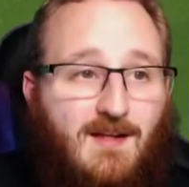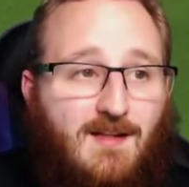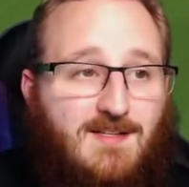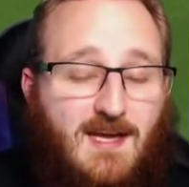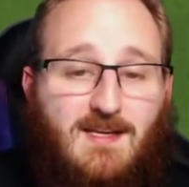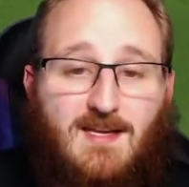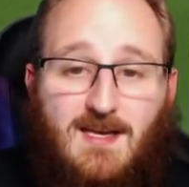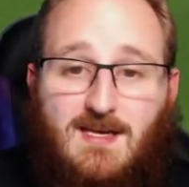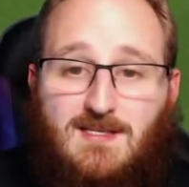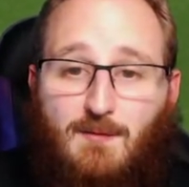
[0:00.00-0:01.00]
Danny
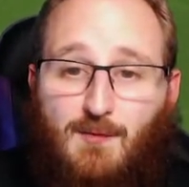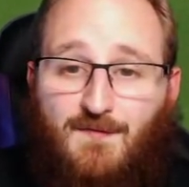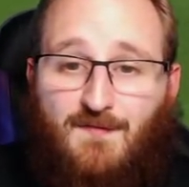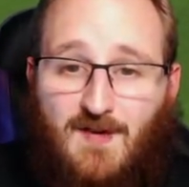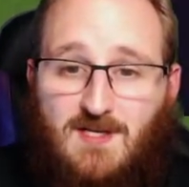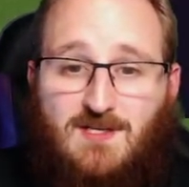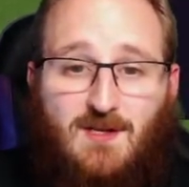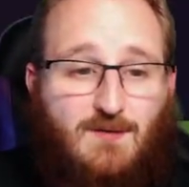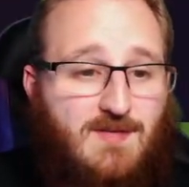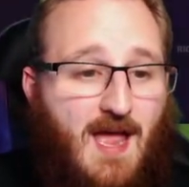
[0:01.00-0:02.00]
Ings will finish
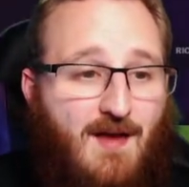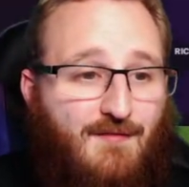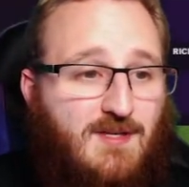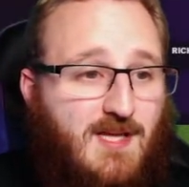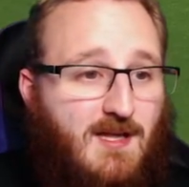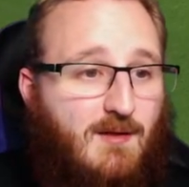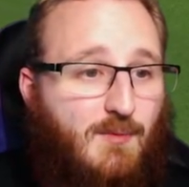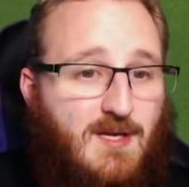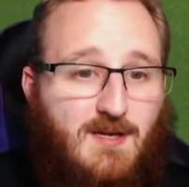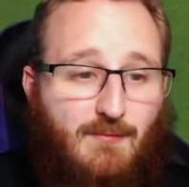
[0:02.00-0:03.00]
those every day
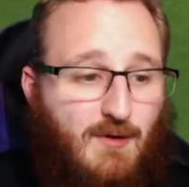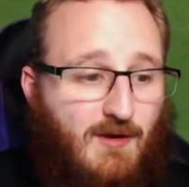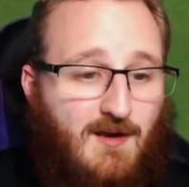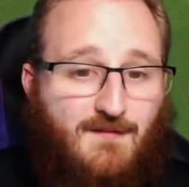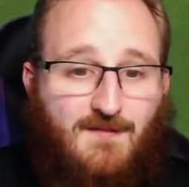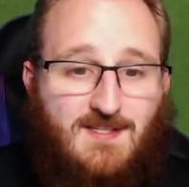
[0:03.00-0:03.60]
week in real life.